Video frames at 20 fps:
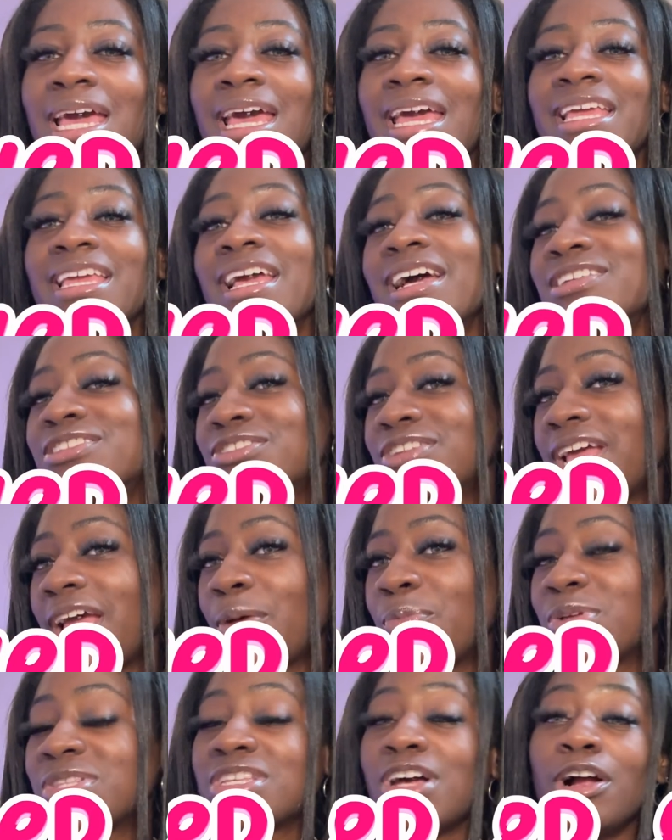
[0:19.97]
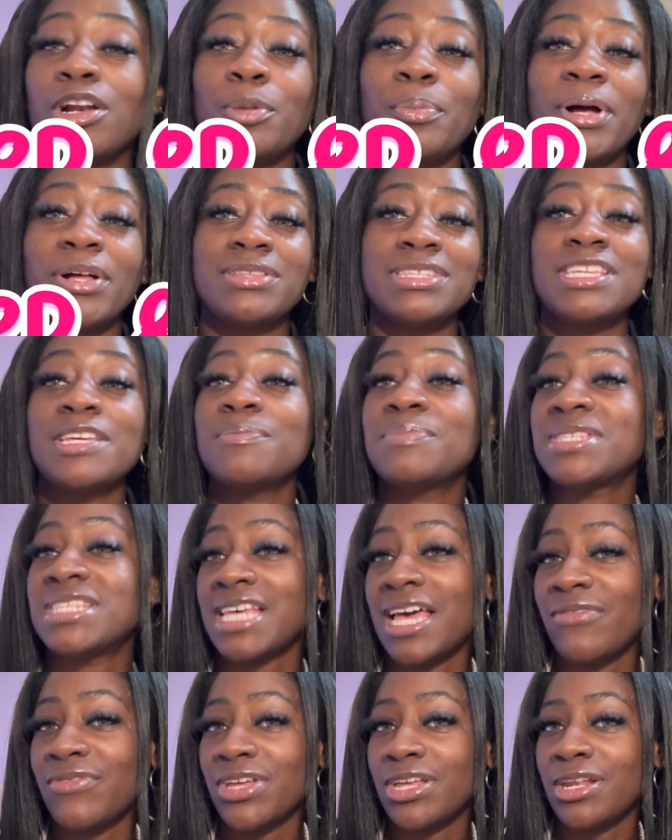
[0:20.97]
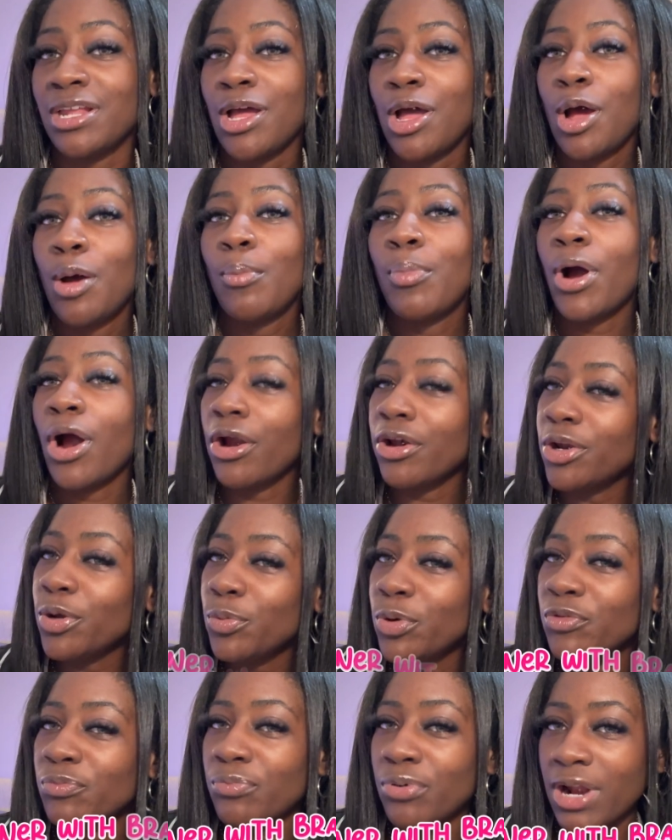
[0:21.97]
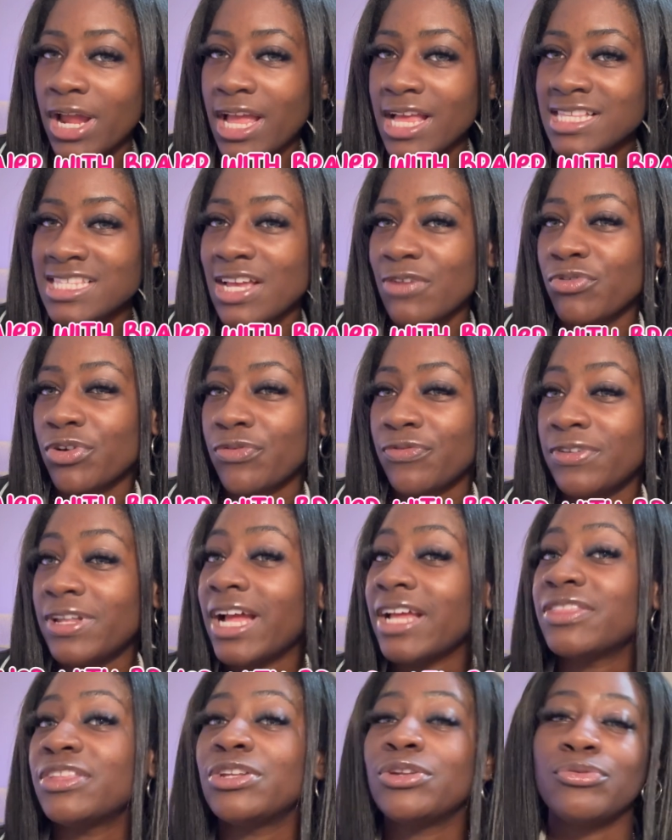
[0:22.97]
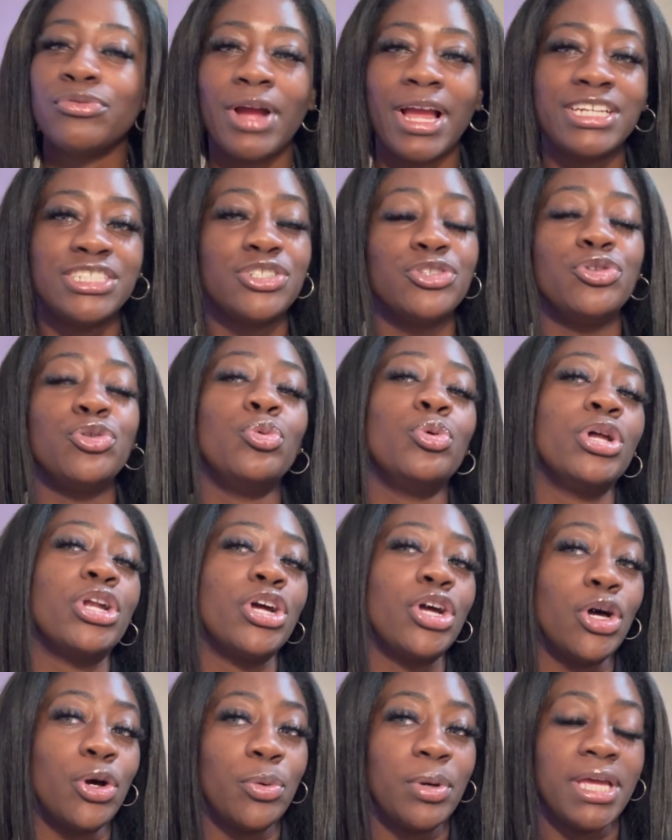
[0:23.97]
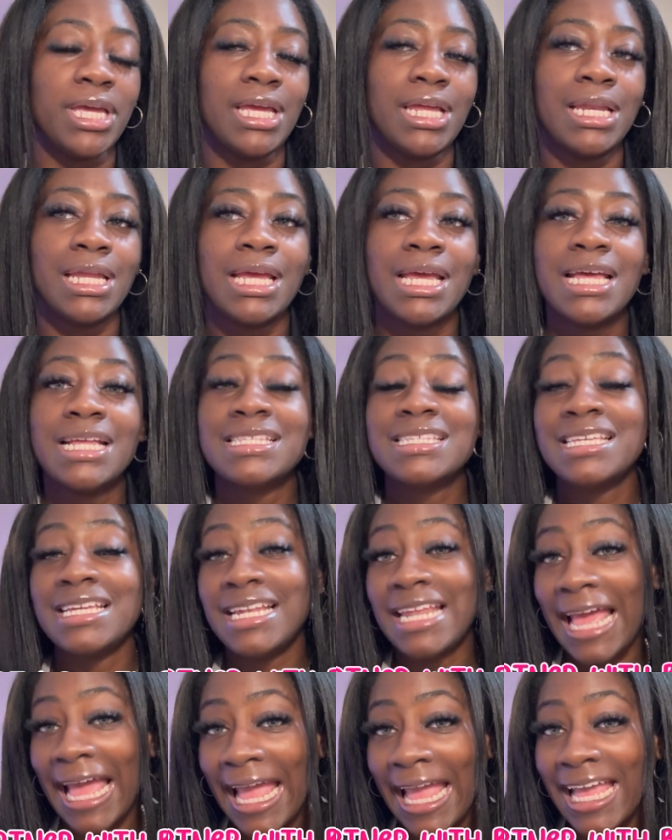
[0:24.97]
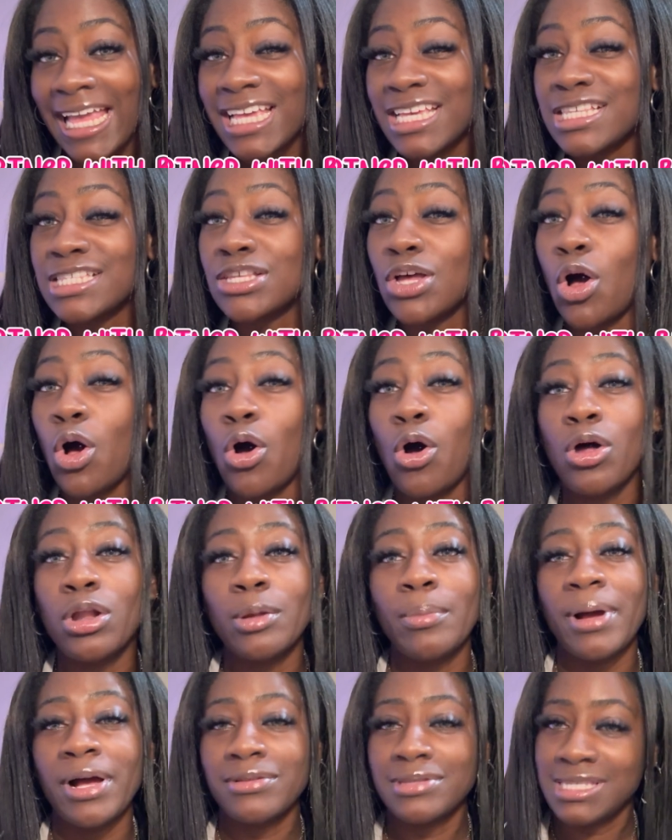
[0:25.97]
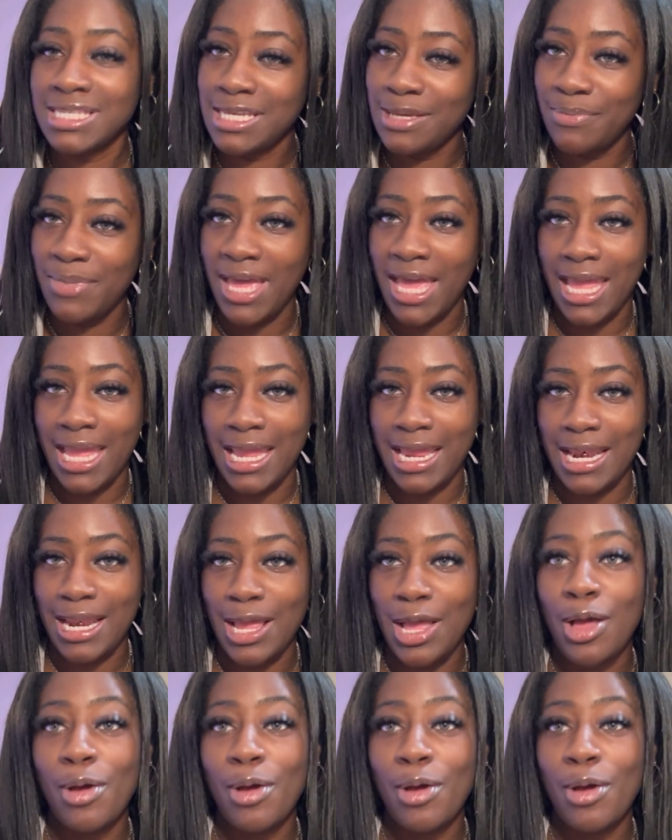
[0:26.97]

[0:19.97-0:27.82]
Yesterday, we talked about tip 7, partner with brands that reflect the direction you want to go in. Today is all about tip 8.